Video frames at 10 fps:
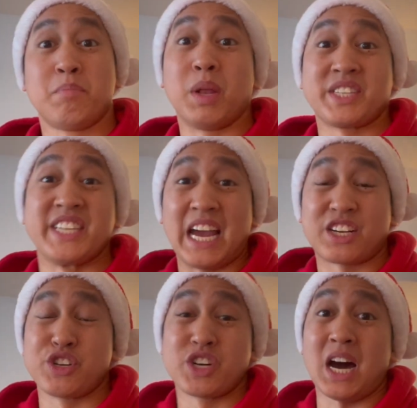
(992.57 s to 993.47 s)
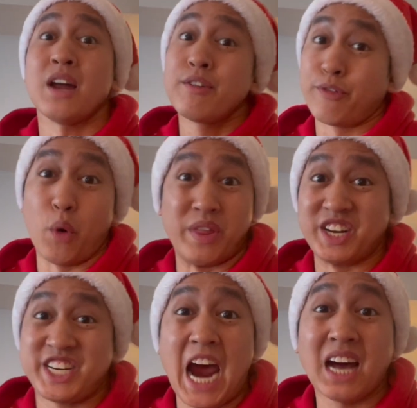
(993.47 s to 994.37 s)
plus the extra shot for the
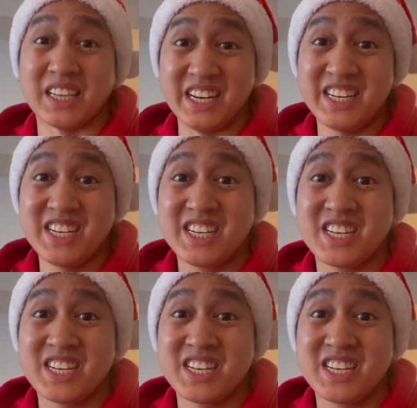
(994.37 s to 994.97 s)
challenge,